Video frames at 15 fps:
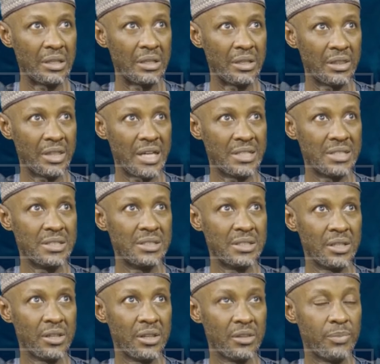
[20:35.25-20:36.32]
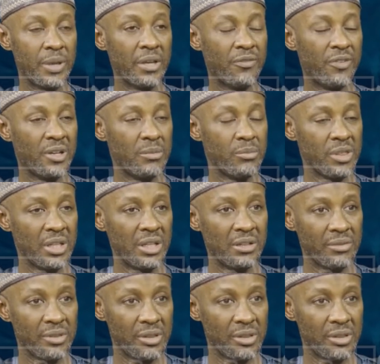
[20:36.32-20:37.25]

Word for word: in certain things speak for themselves.